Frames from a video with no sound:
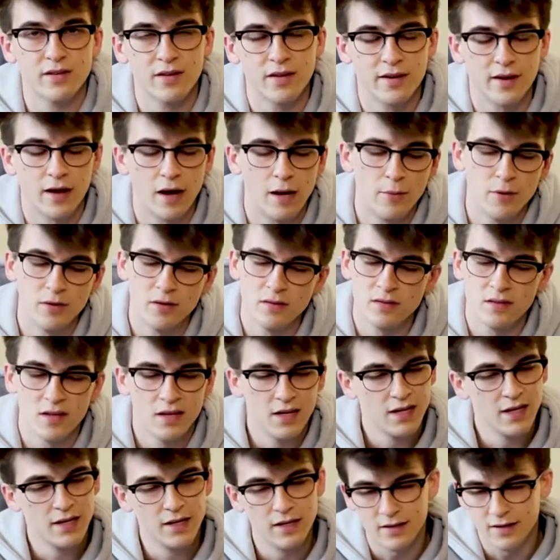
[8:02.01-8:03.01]
Kendamas.
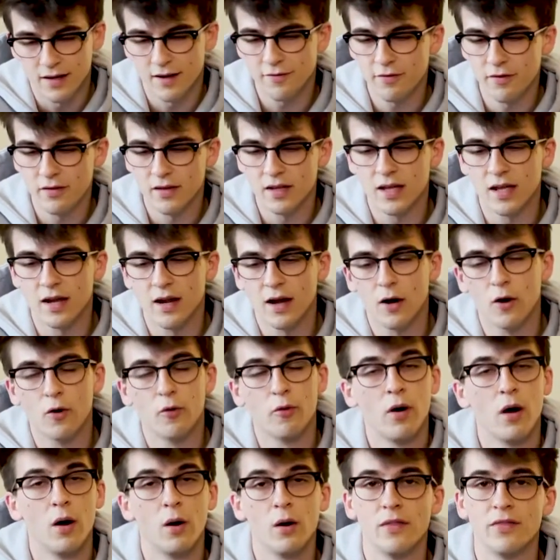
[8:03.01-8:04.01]
Definitely cannot go
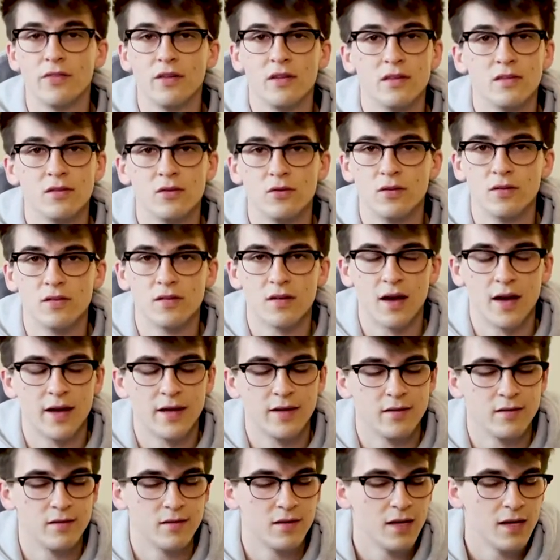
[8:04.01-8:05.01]
wrong with these 2
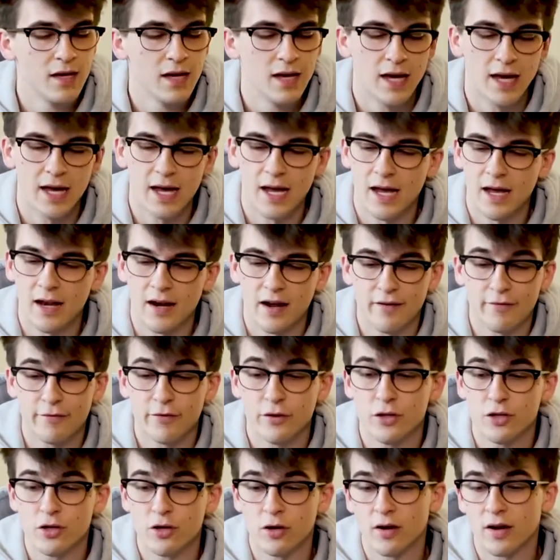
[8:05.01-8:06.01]
designs, and I for
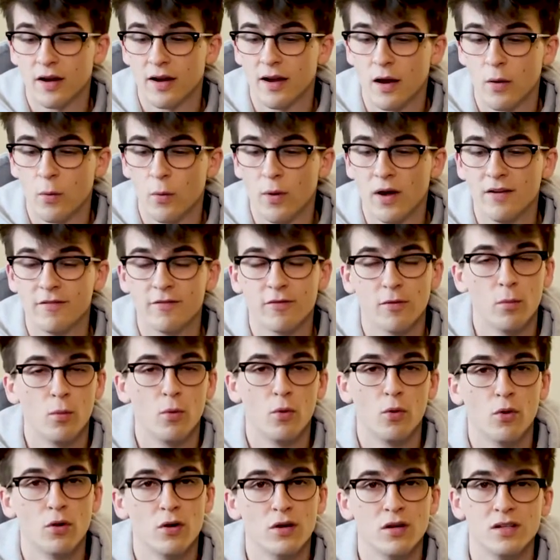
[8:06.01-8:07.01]
sure cannot wait for
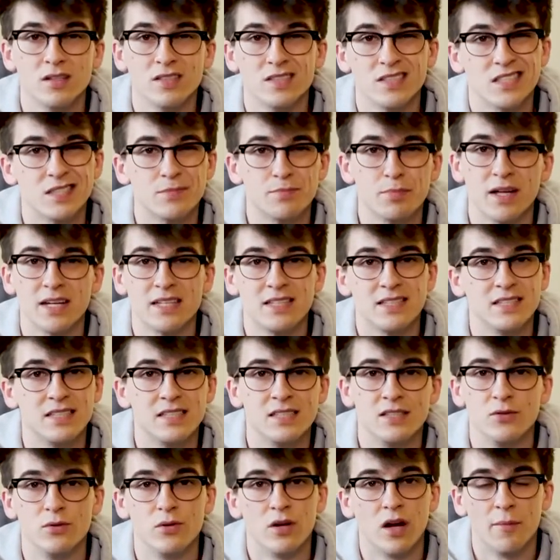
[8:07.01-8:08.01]
more
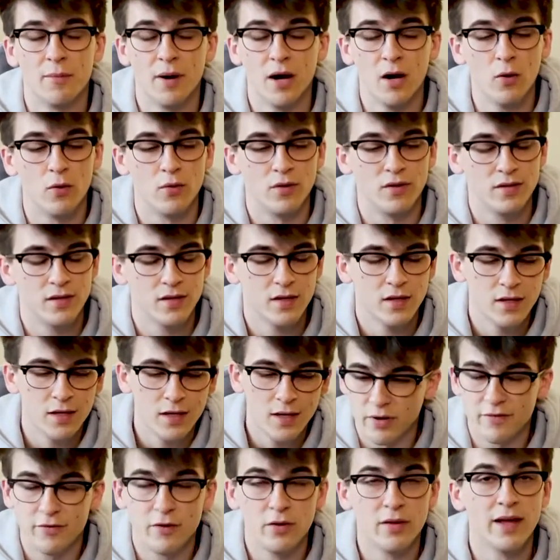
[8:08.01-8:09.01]
splices to come out.
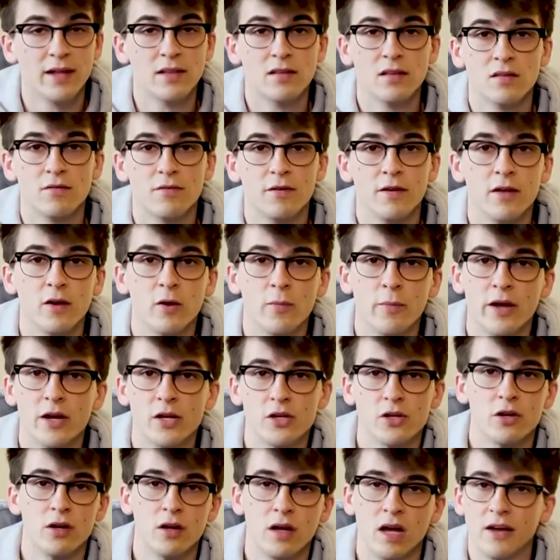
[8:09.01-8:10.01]
But if you like this video, make
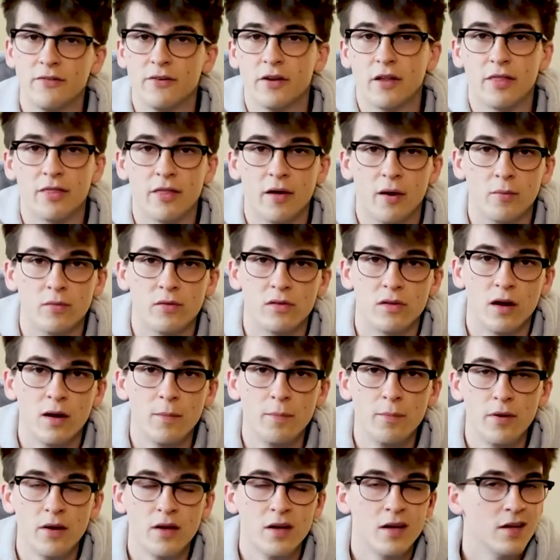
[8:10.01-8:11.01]
sure you give it a thumbs
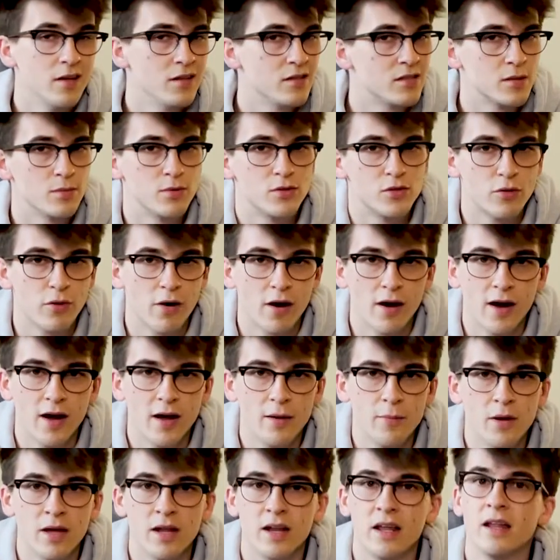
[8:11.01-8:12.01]
up,
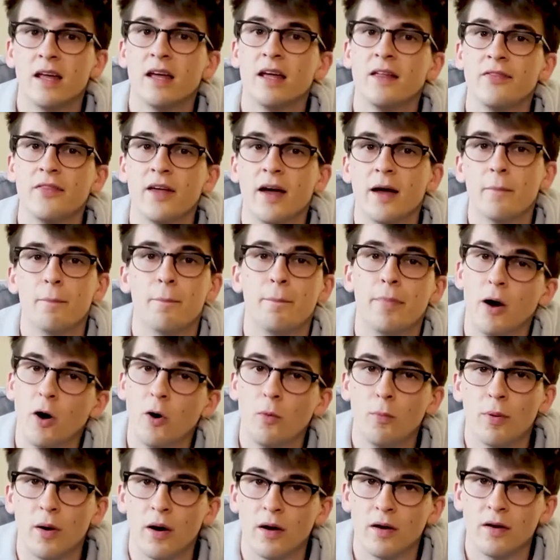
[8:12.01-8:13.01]
subscribe, and hit that
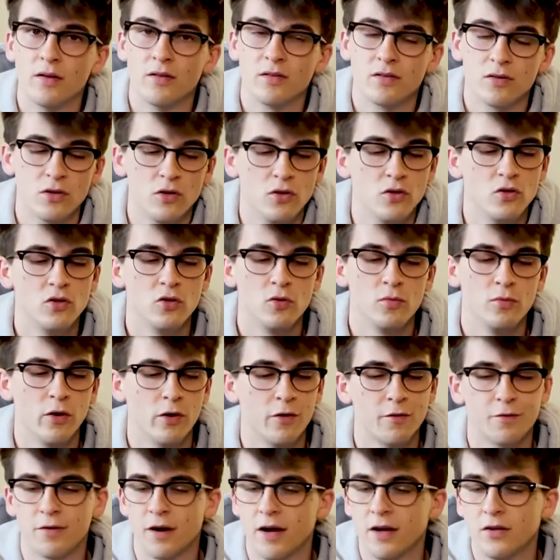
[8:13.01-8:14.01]
bell button so YouTube
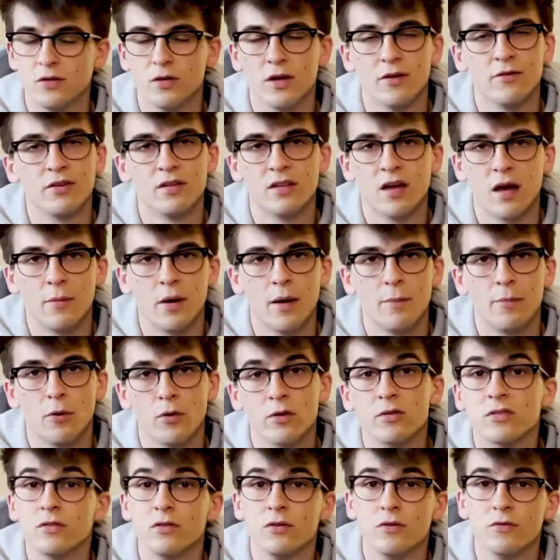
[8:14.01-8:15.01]
notifies you every time I
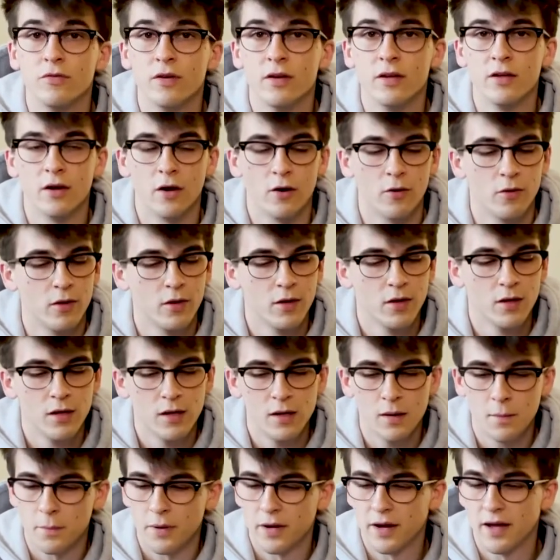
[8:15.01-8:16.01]
post a new video.
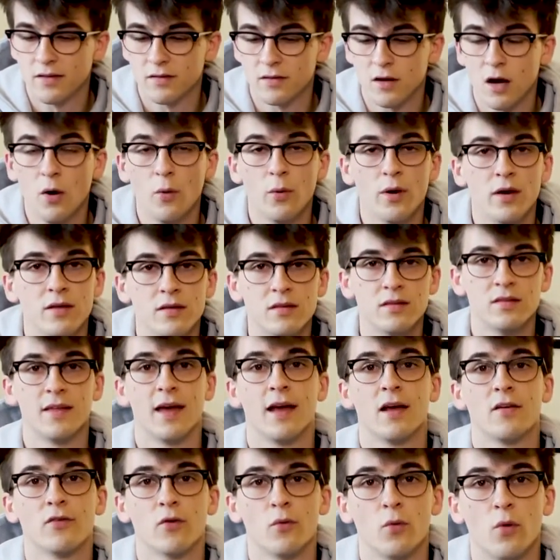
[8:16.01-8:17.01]
But as always,
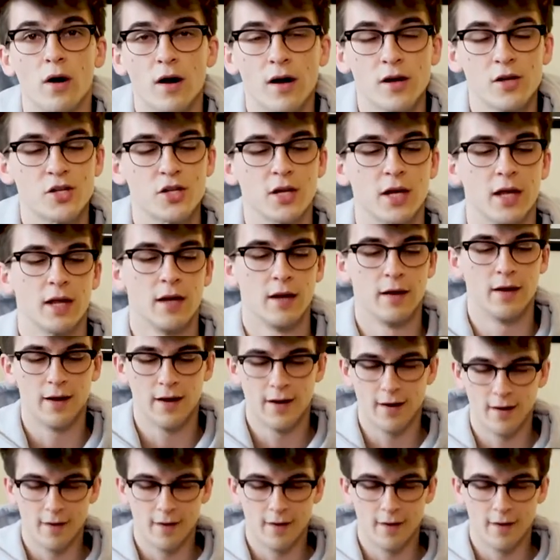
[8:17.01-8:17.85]
thanks for watching, and